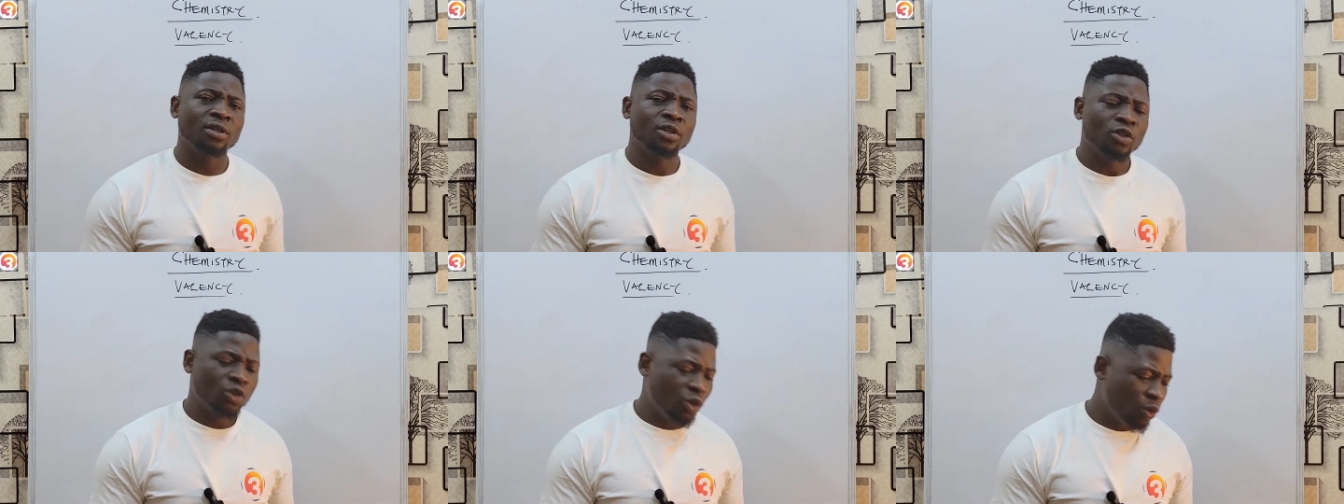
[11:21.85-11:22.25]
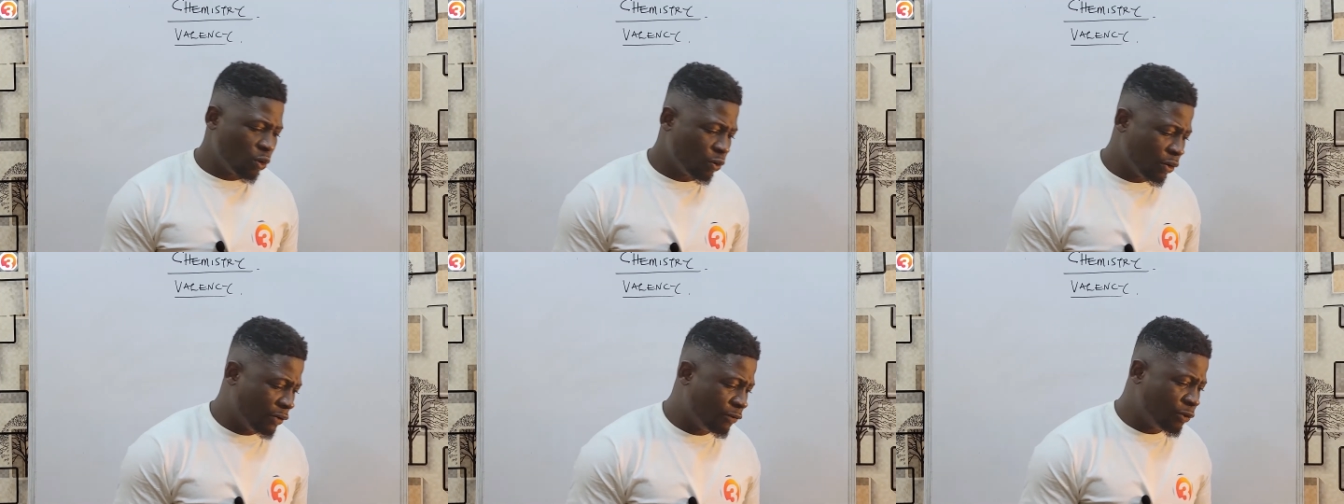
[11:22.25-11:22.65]

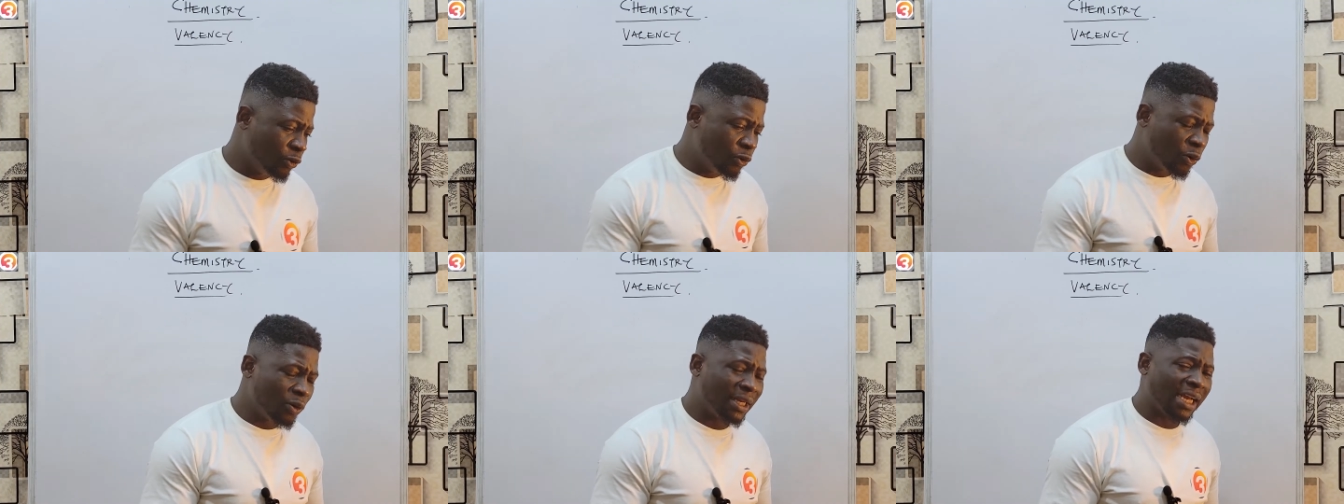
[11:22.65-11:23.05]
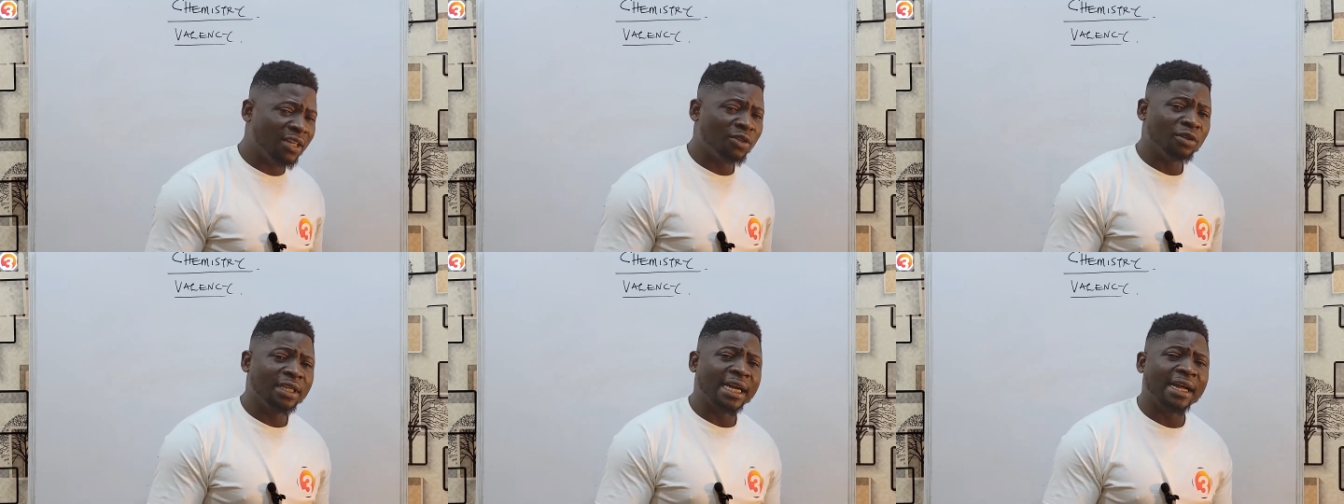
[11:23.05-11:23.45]
so if we know that
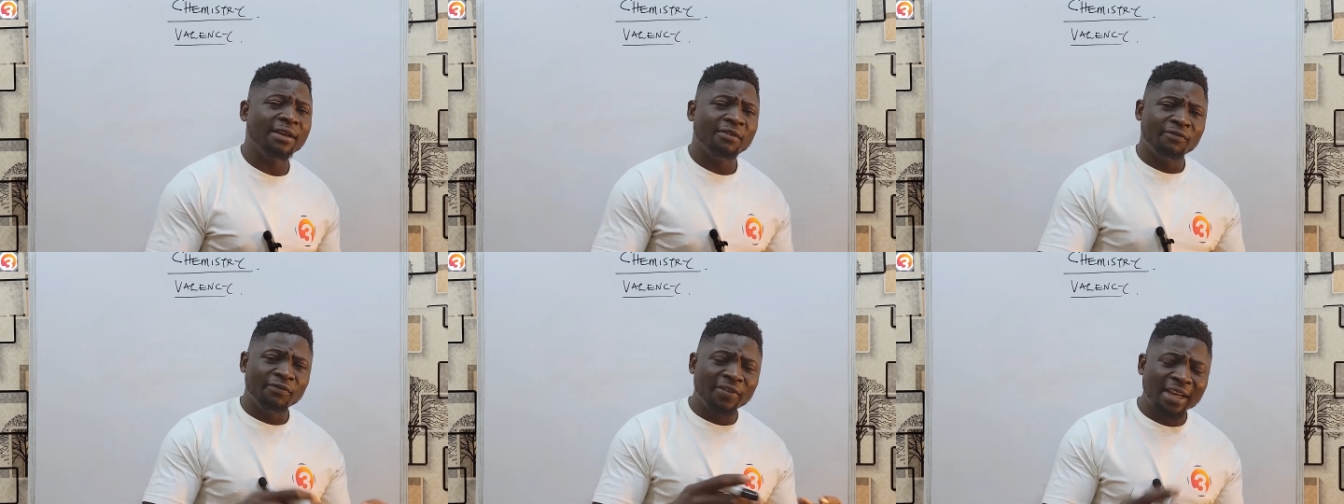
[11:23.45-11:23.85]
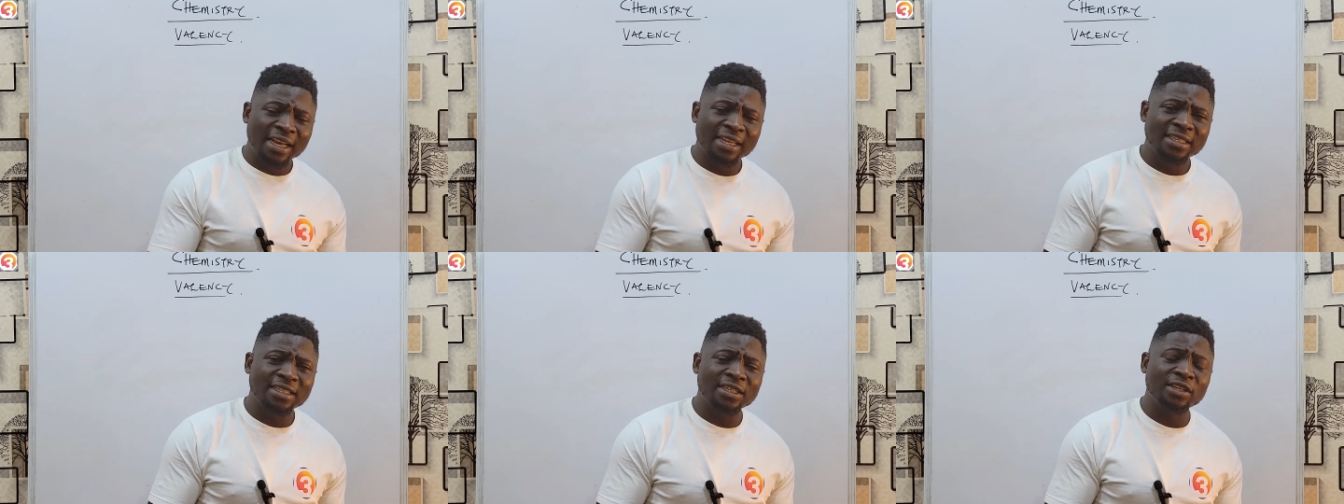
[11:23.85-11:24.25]
total
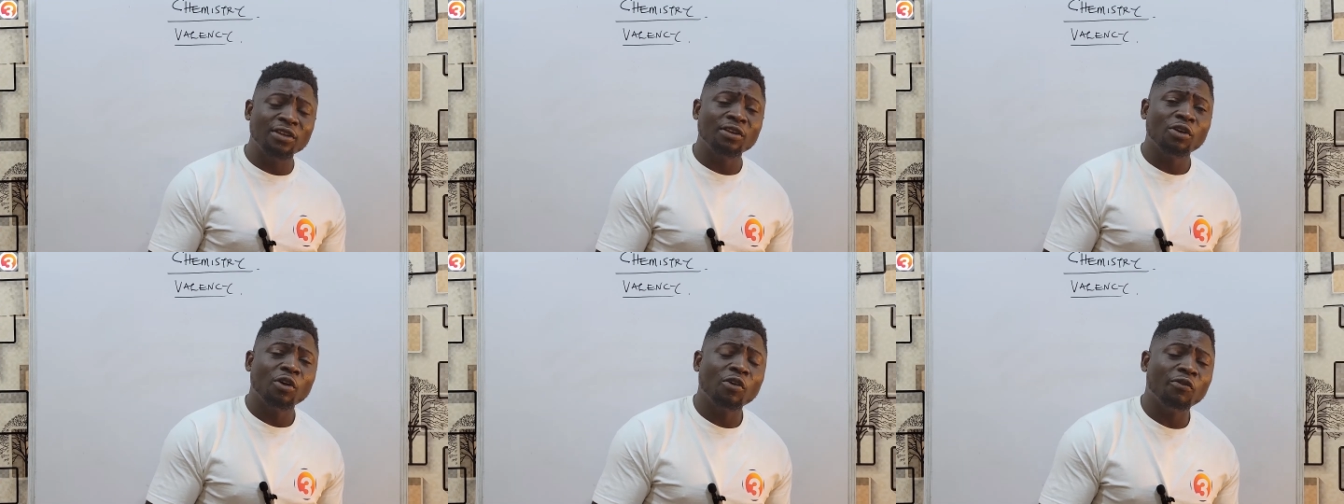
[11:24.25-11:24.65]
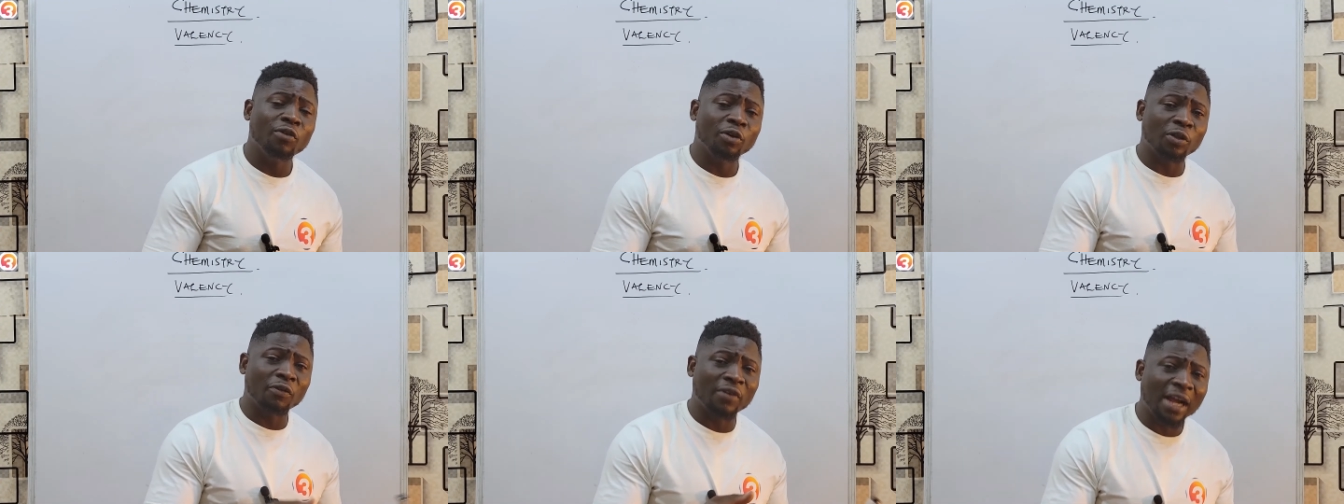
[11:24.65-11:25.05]
valency of
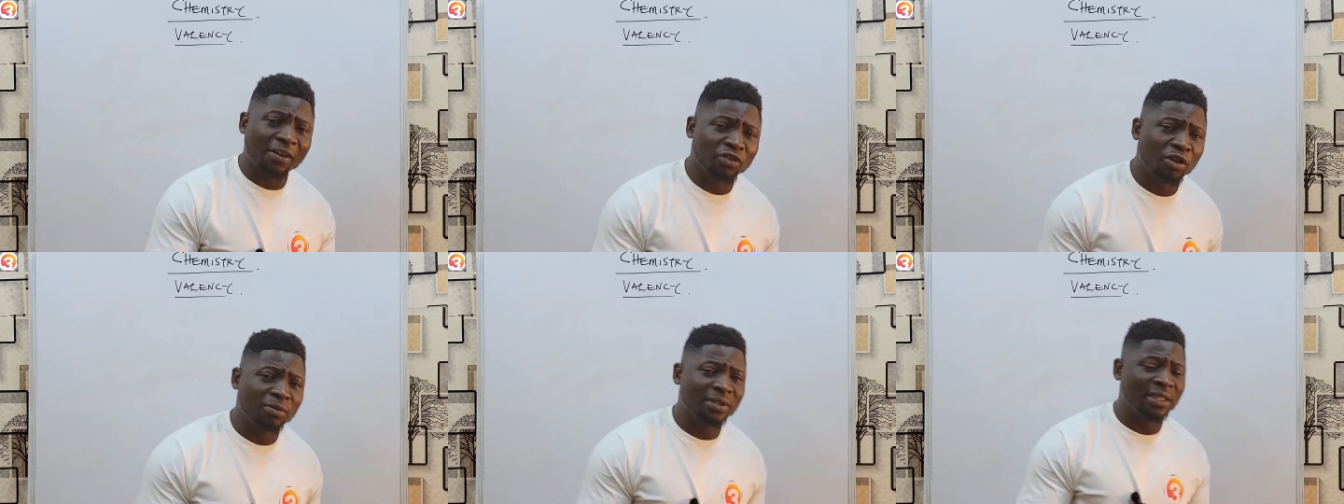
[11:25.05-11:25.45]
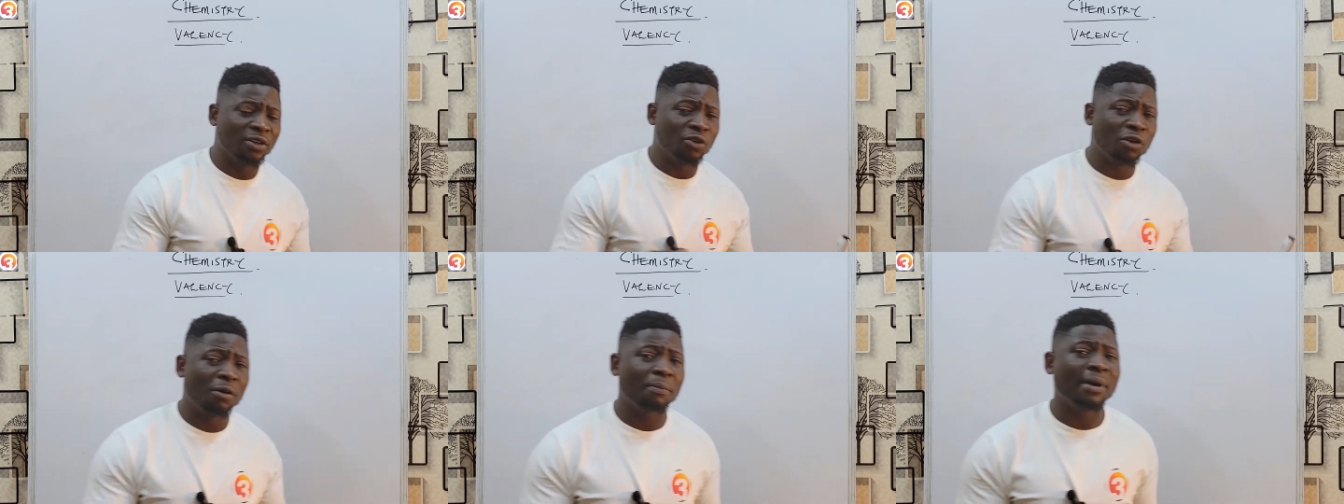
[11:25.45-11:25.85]
all of atoms in a
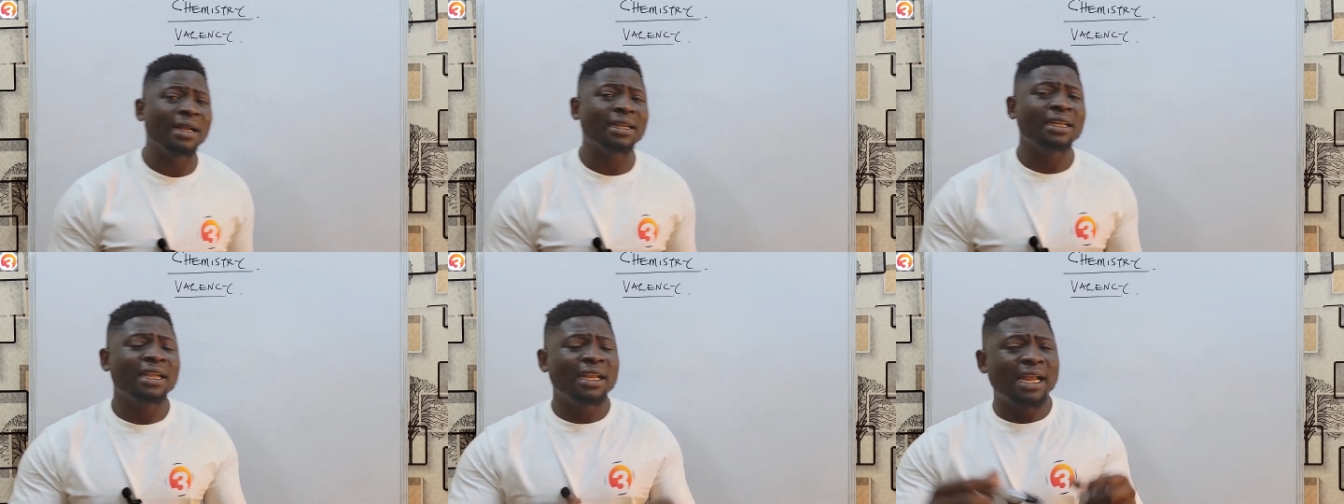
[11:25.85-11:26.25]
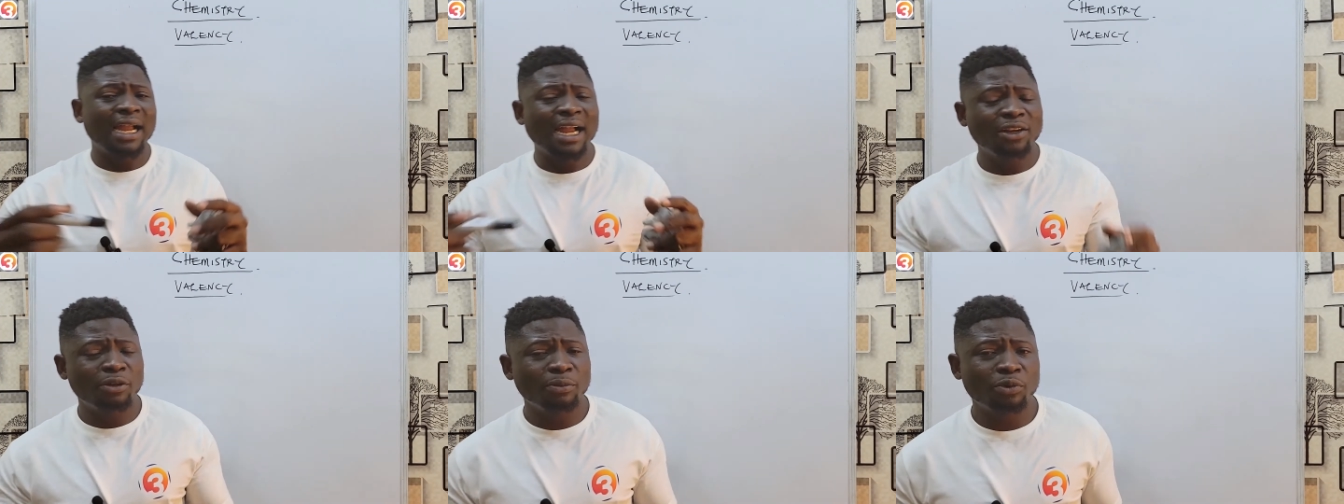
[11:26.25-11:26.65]
compound
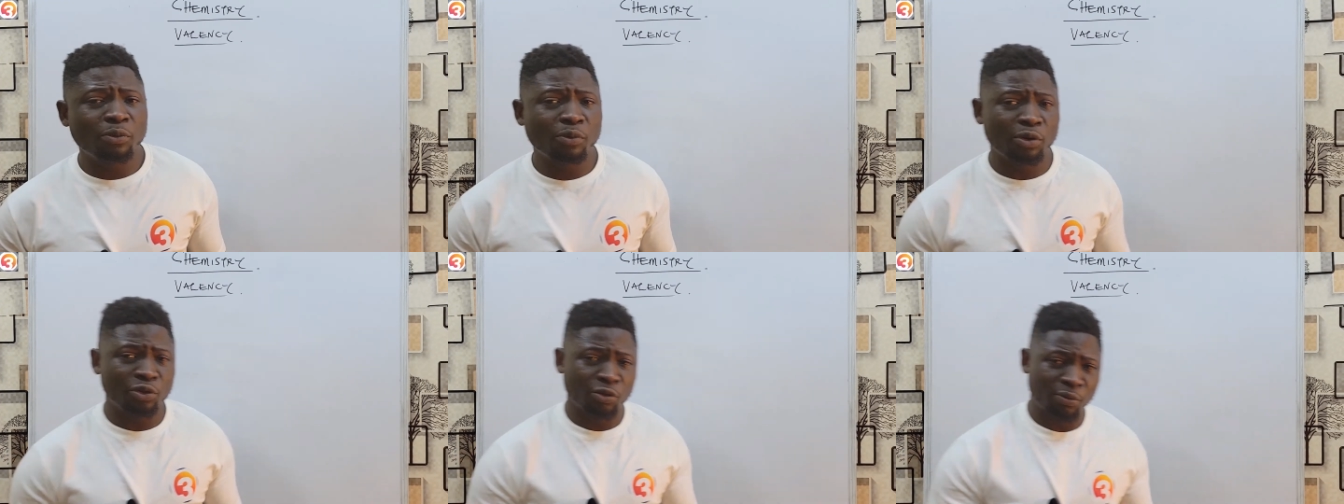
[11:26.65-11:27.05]
add up to what to